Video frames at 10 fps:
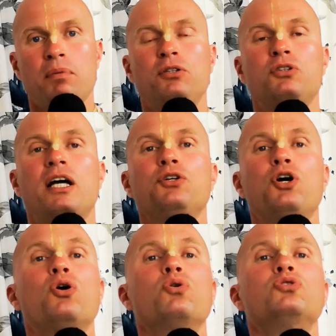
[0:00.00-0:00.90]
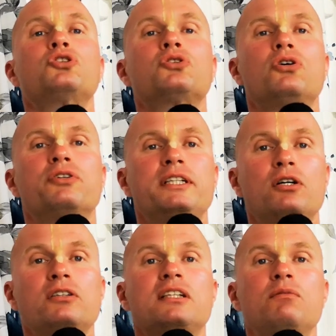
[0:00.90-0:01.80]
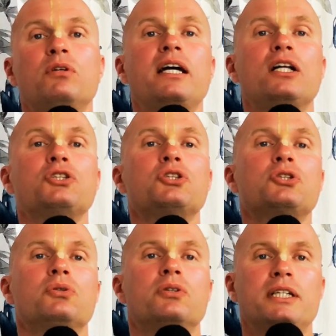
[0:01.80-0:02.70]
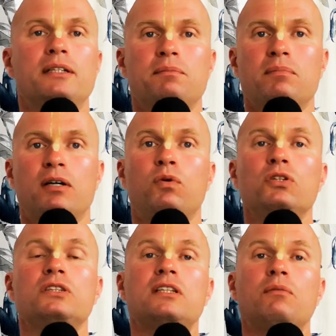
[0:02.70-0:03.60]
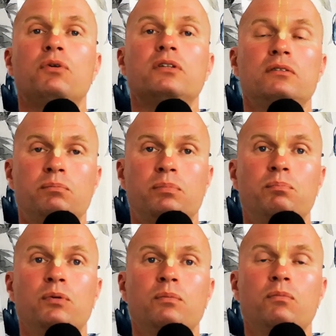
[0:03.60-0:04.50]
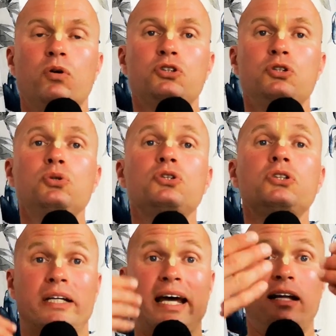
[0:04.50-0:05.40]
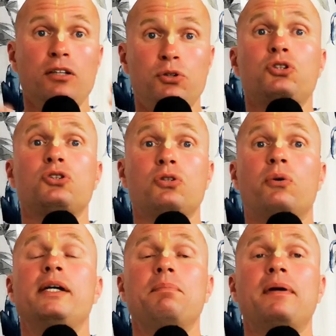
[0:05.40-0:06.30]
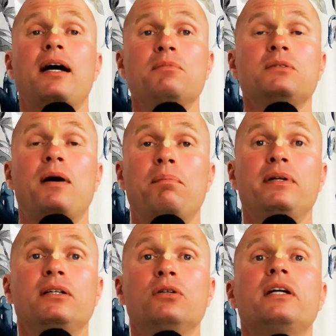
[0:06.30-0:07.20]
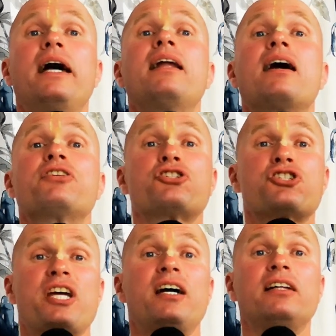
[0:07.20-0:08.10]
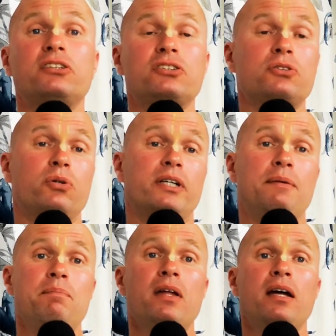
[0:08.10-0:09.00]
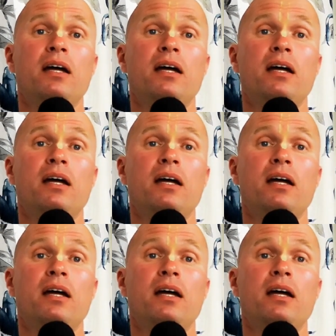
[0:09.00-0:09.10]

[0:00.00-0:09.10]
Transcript: But you tell your own story, not someone else's story. But once you tell your story, it becomes public good, and others share that story